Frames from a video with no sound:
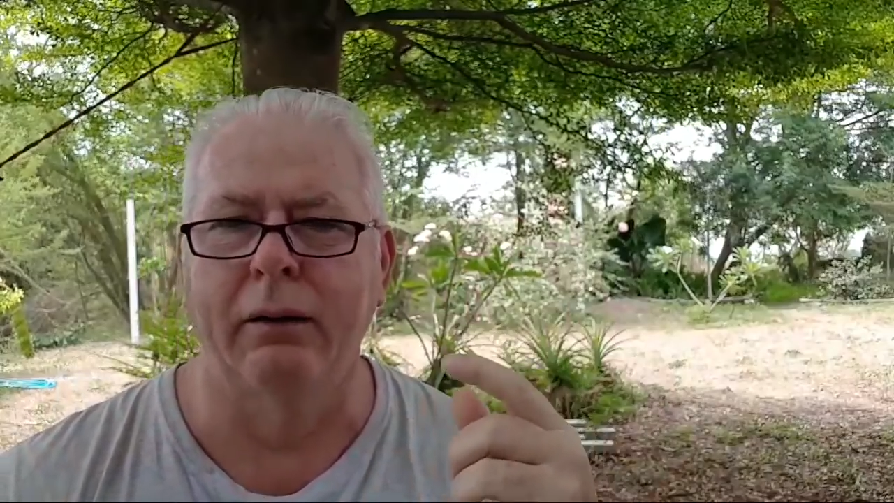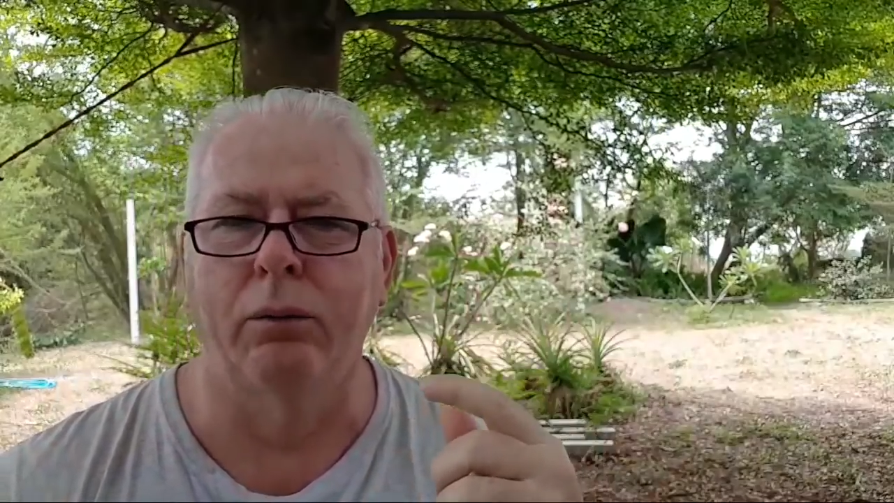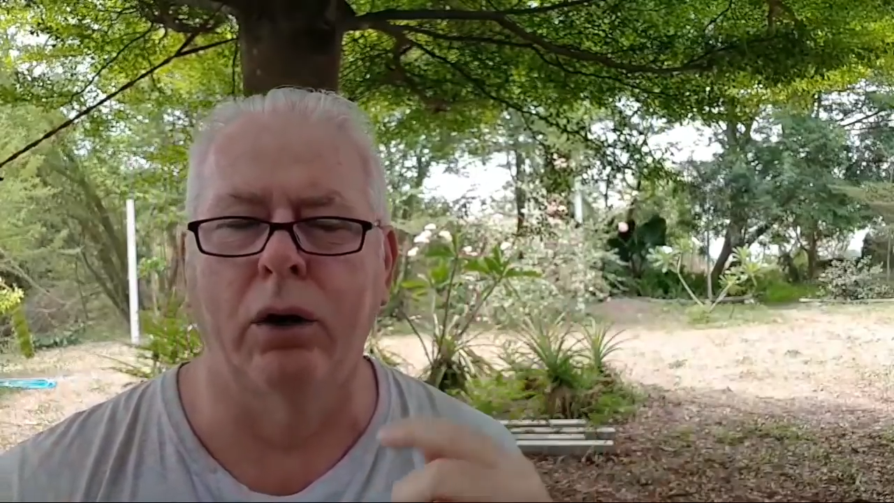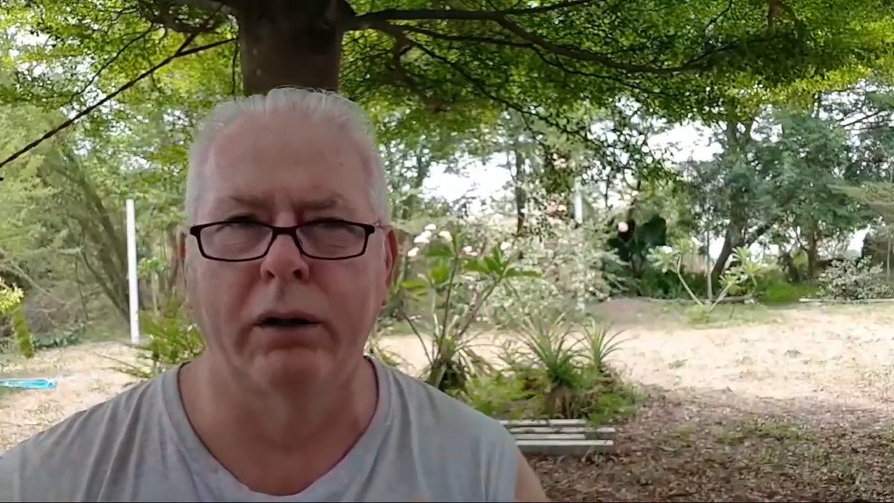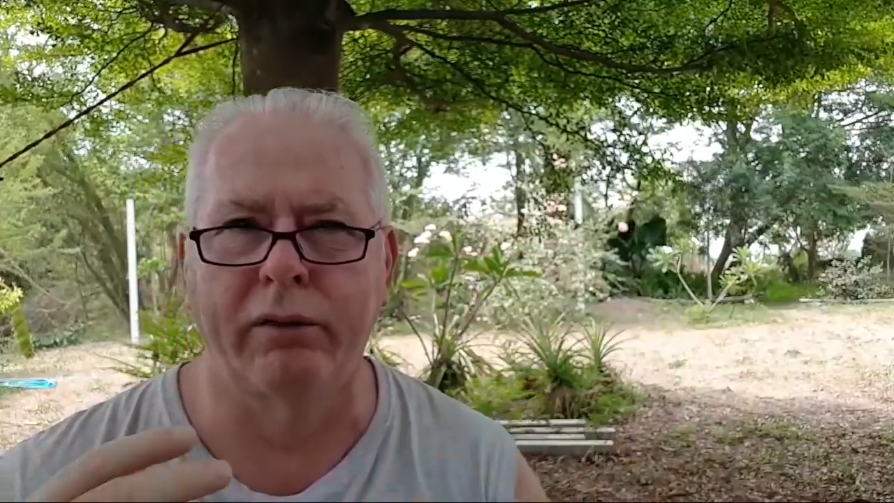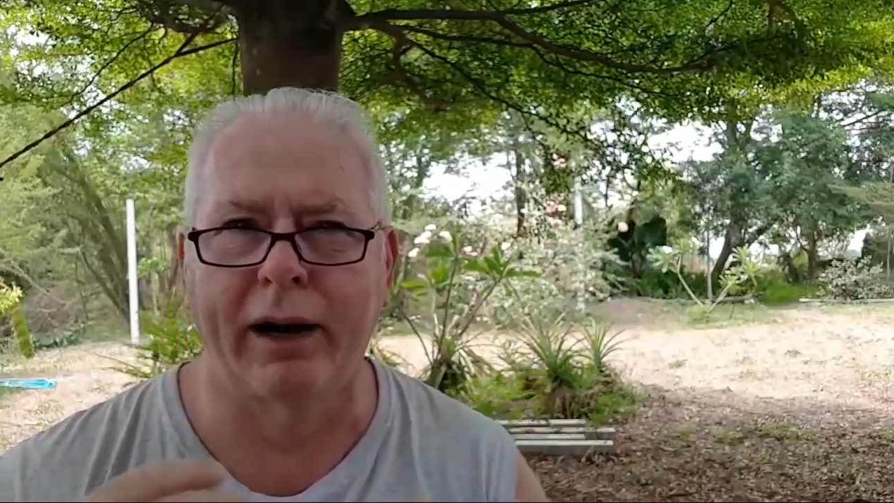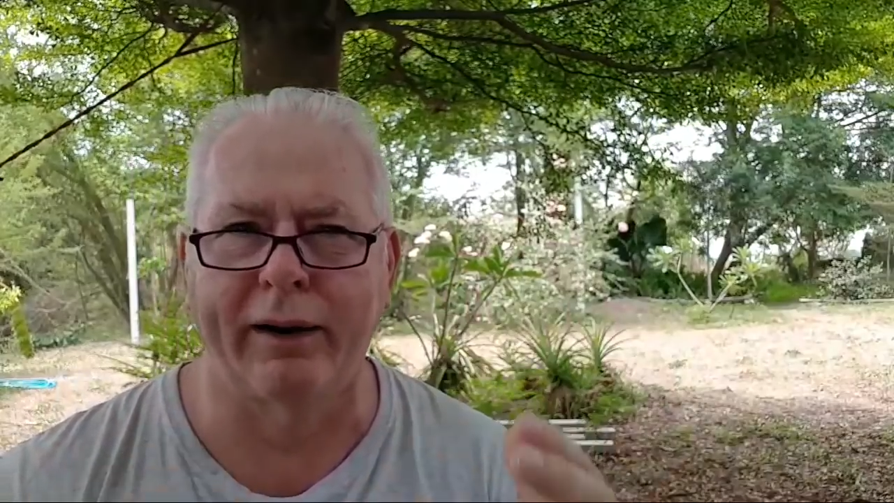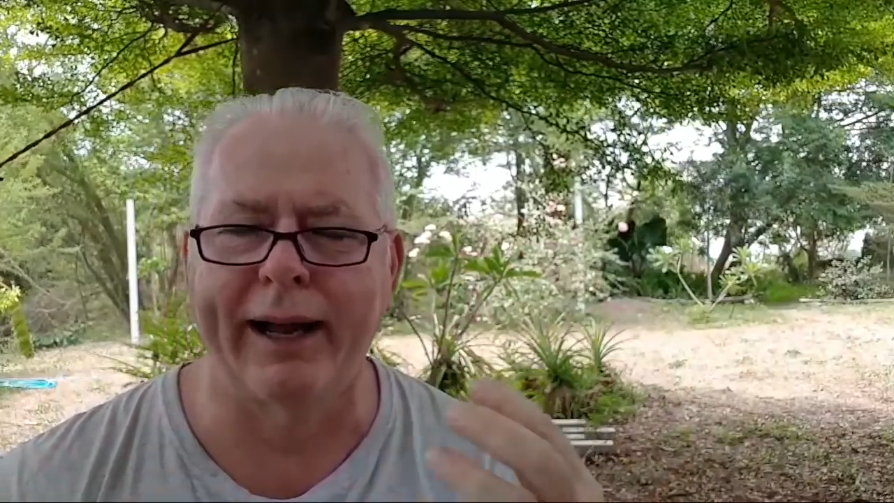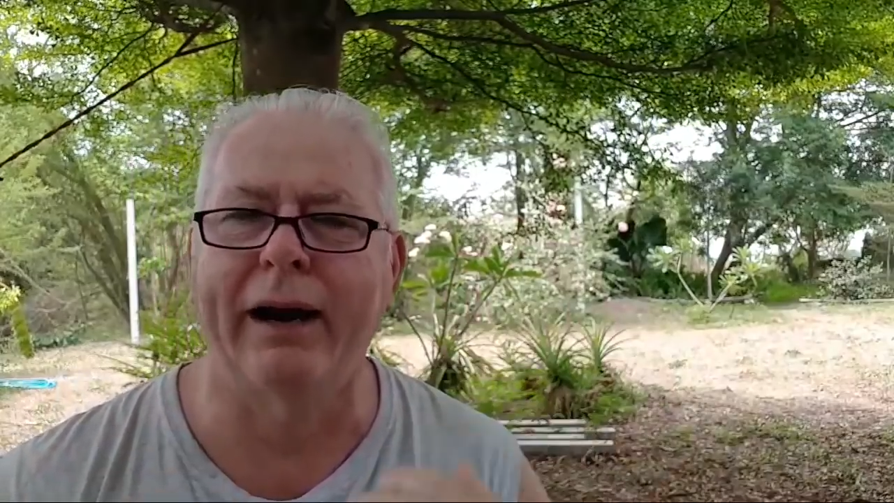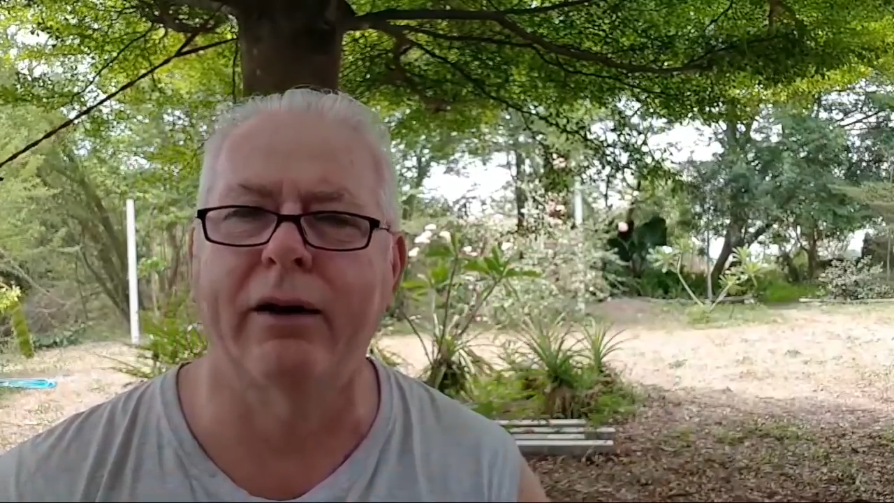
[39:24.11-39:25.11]
one of our
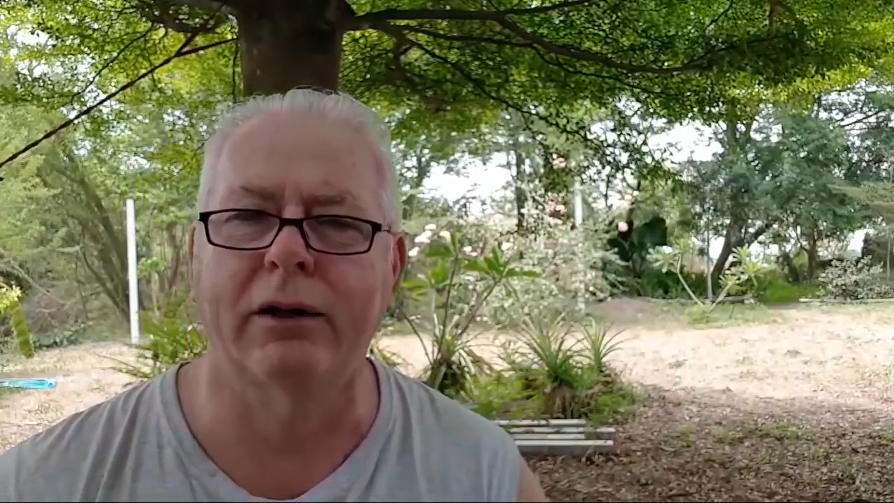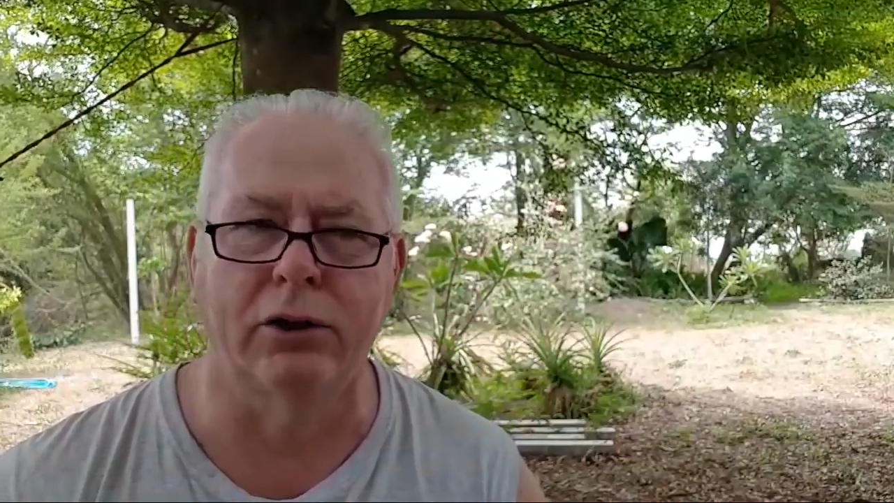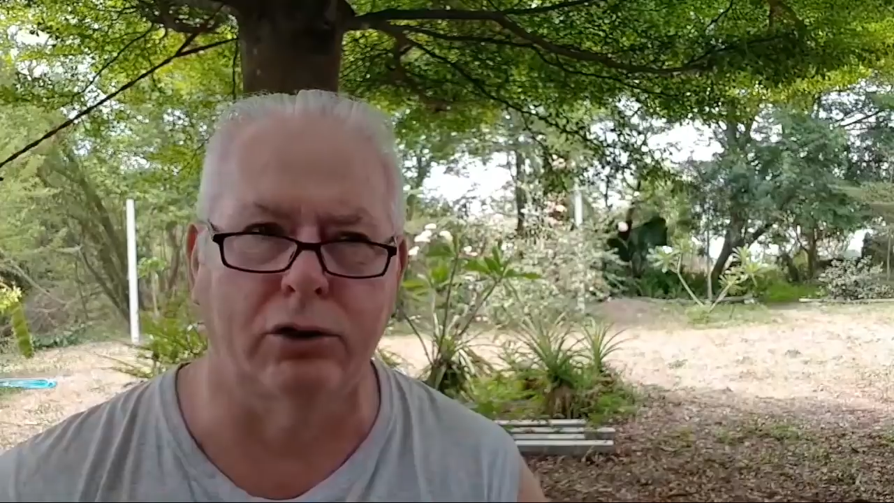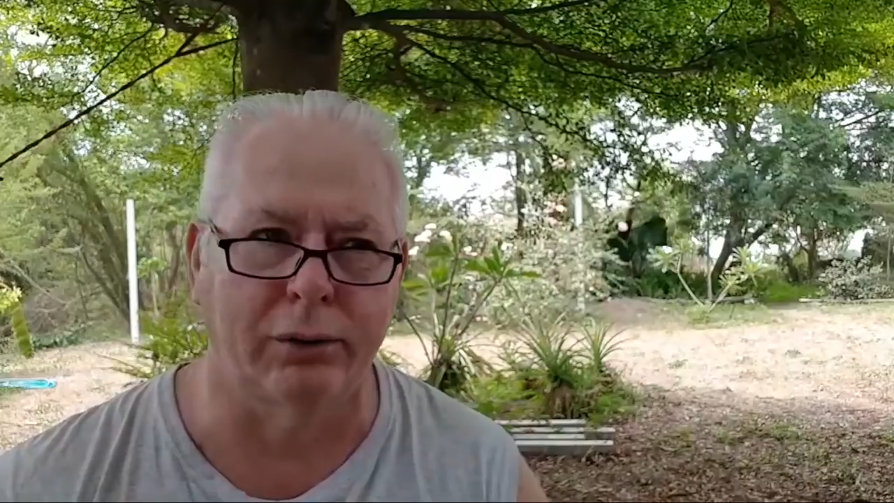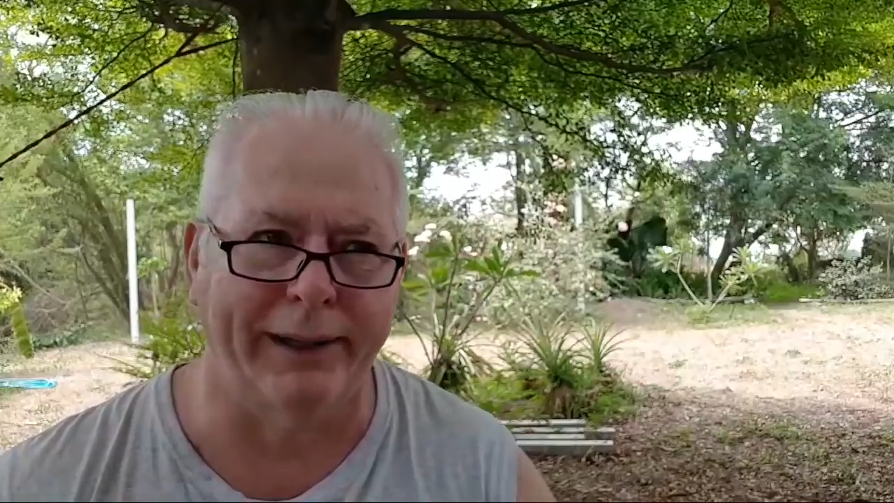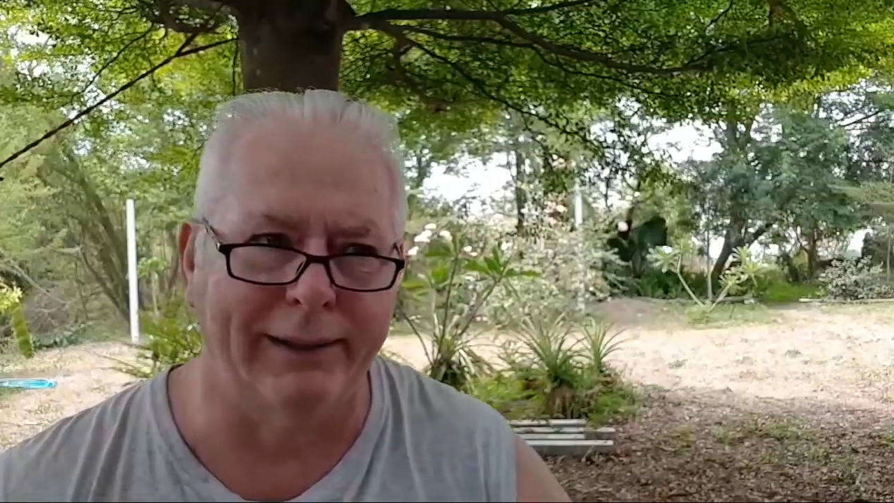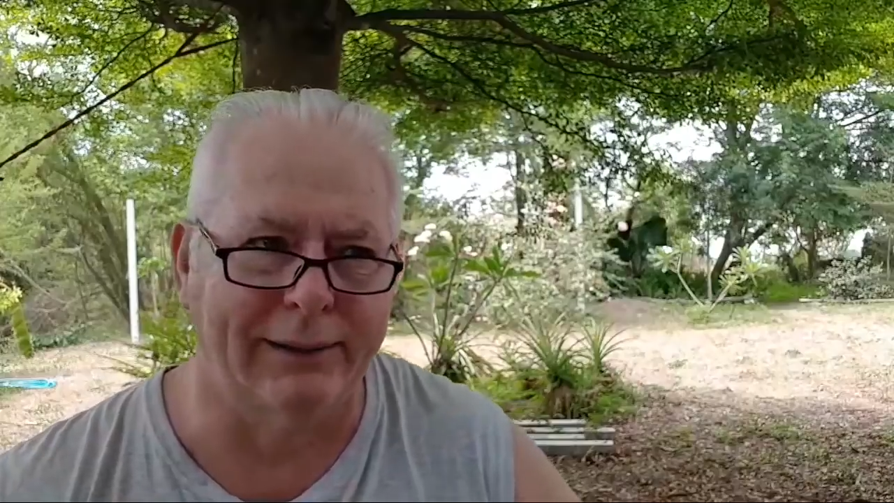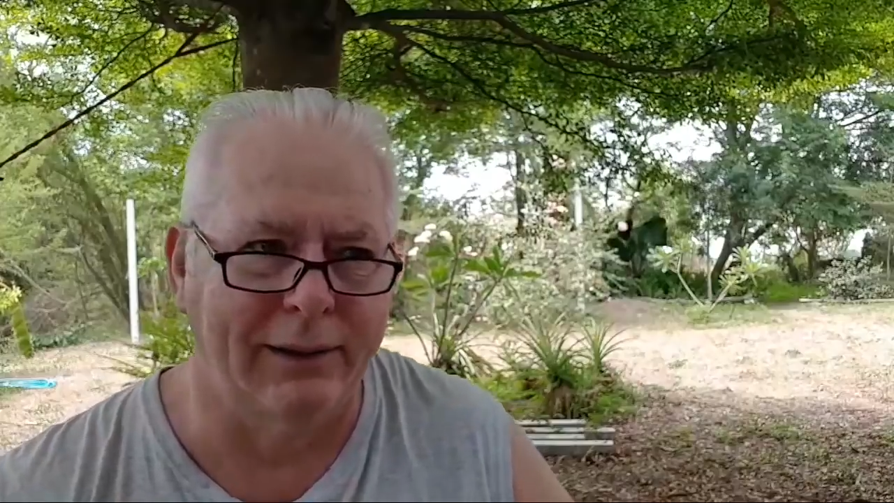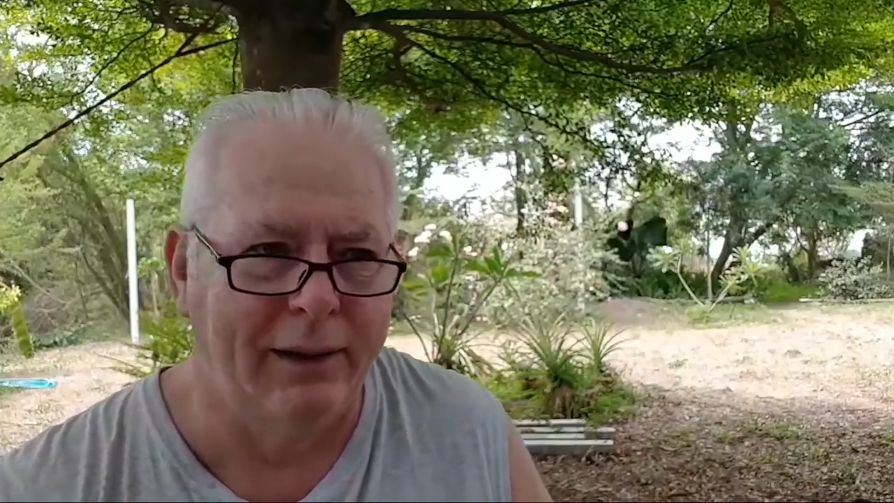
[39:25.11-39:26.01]
character traits.